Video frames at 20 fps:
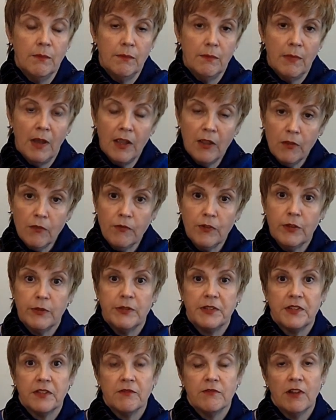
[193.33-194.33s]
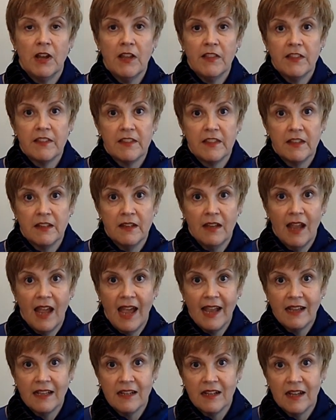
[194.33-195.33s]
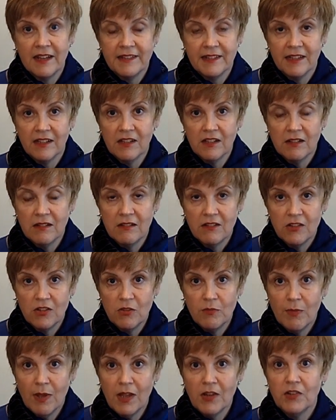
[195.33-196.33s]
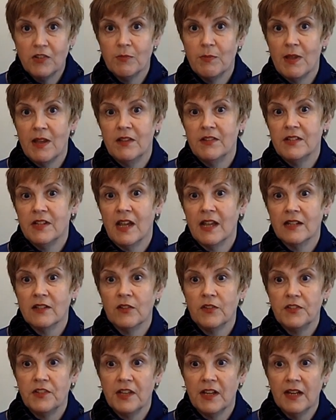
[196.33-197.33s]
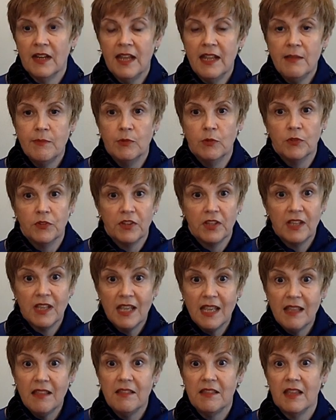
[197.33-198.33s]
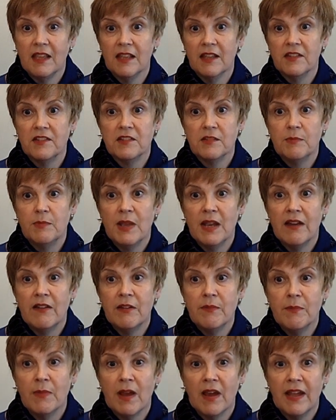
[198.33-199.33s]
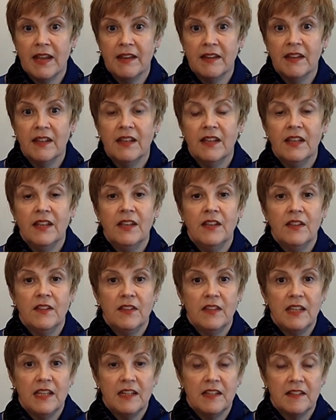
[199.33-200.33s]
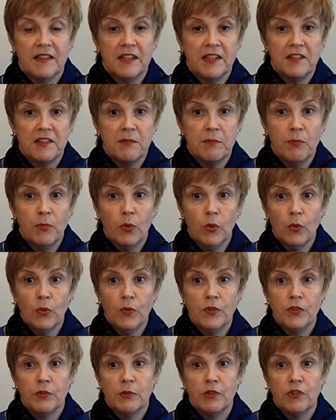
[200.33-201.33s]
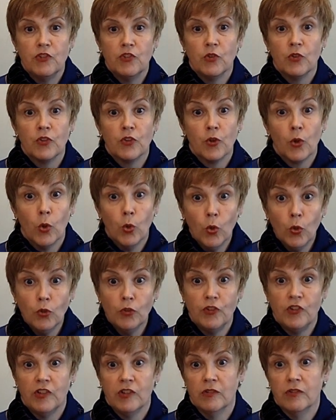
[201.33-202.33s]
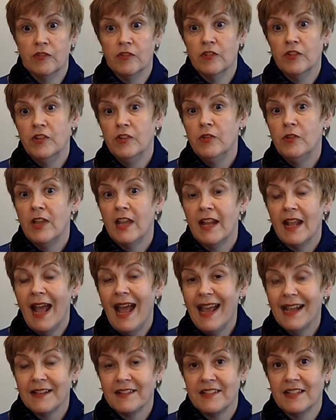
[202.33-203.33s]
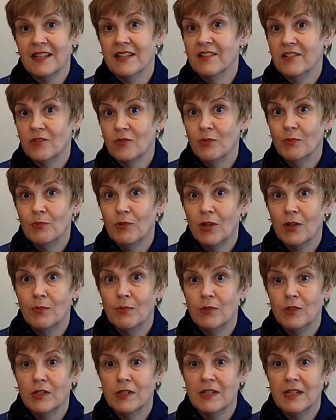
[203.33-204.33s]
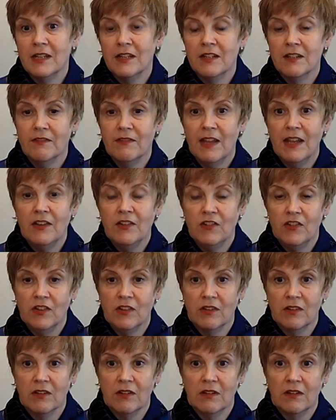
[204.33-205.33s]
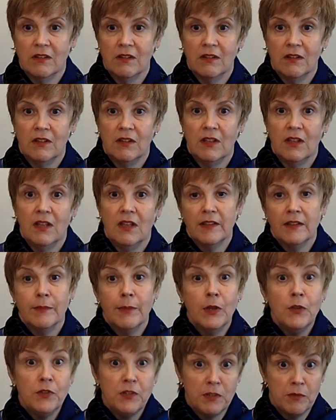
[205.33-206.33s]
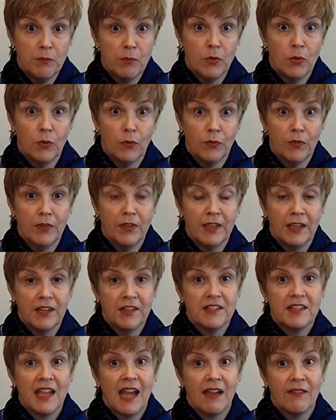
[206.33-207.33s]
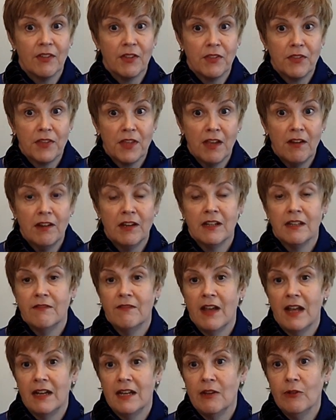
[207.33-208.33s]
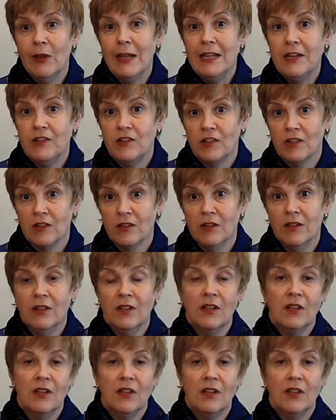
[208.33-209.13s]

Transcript: My own view is that rather than agonising too much about diagnostic labels, the key thing is to bear in mind that it's important to ensure that all children do get access to appropriate intervention. I think the most important thing is to have a thorough evaluation